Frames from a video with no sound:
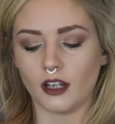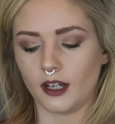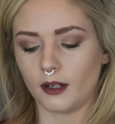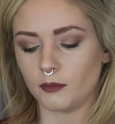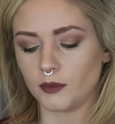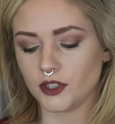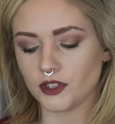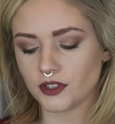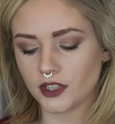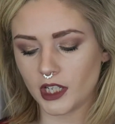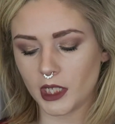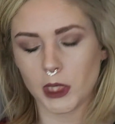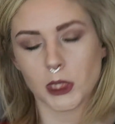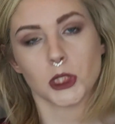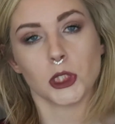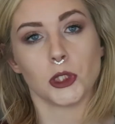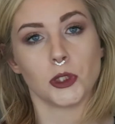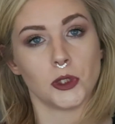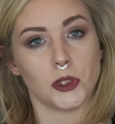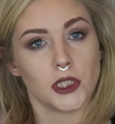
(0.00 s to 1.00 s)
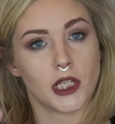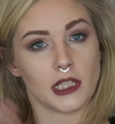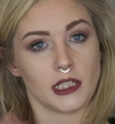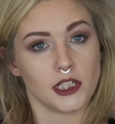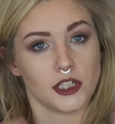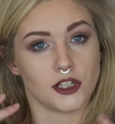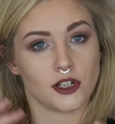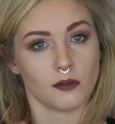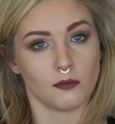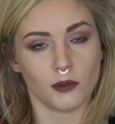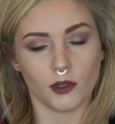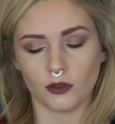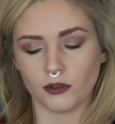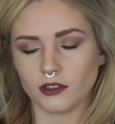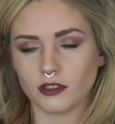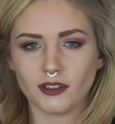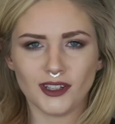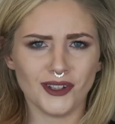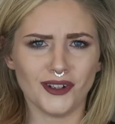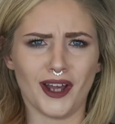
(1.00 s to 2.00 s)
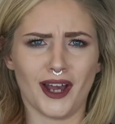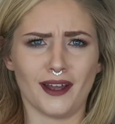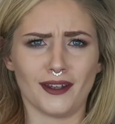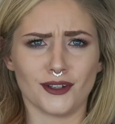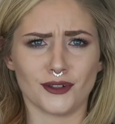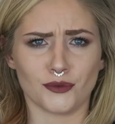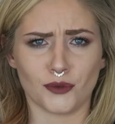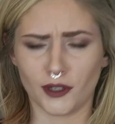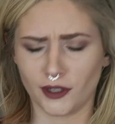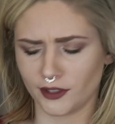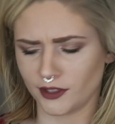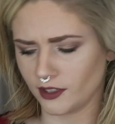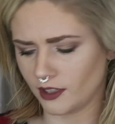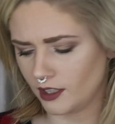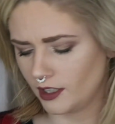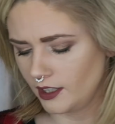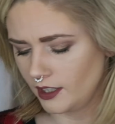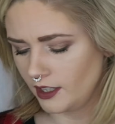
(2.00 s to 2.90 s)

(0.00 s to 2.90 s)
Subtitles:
It just kind of chisels out the cheekbones. You know how this works.